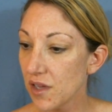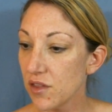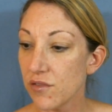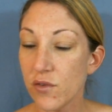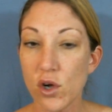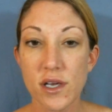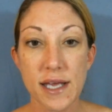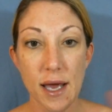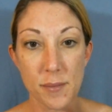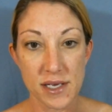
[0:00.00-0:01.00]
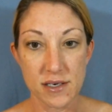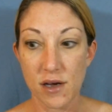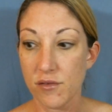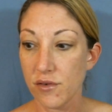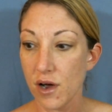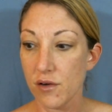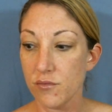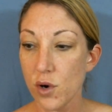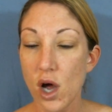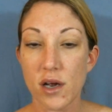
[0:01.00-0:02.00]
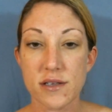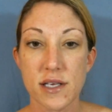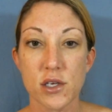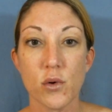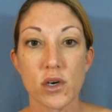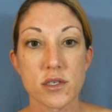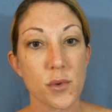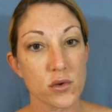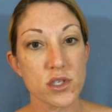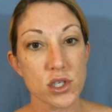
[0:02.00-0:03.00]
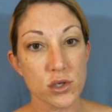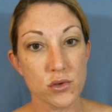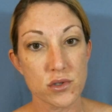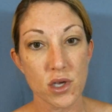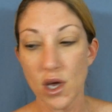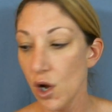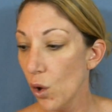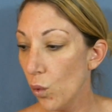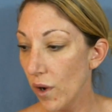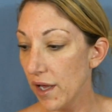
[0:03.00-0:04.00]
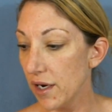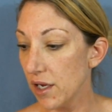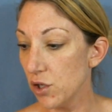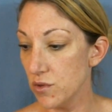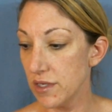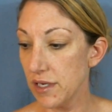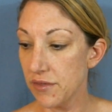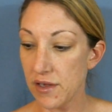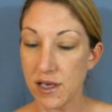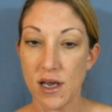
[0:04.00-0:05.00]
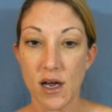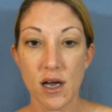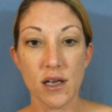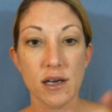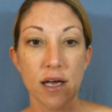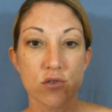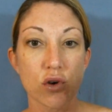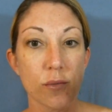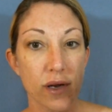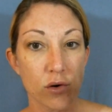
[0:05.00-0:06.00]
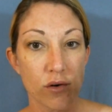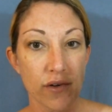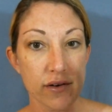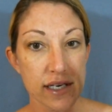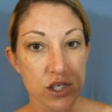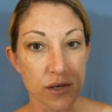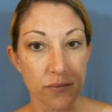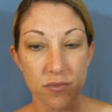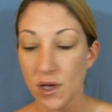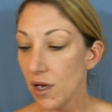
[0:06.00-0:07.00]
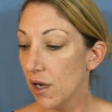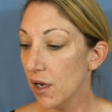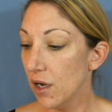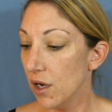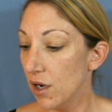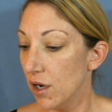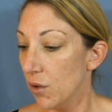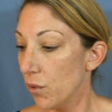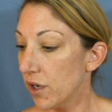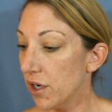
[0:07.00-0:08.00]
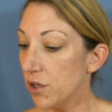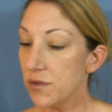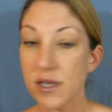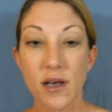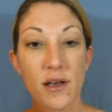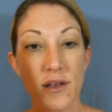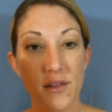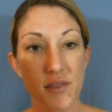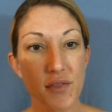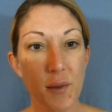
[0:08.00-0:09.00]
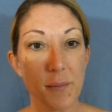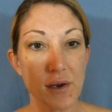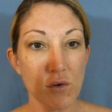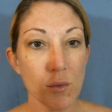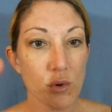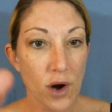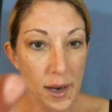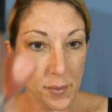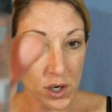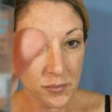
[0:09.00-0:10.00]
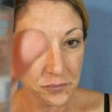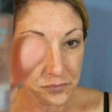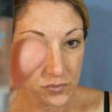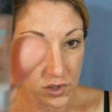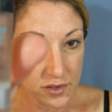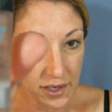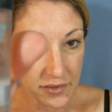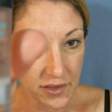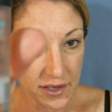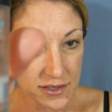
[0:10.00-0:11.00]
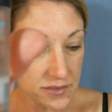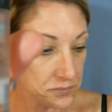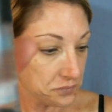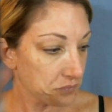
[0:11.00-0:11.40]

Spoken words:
the full gamut of products that you are supposed to use when using the Natural Mineral Foundation. We're gonna use the mineral primer, looks like this.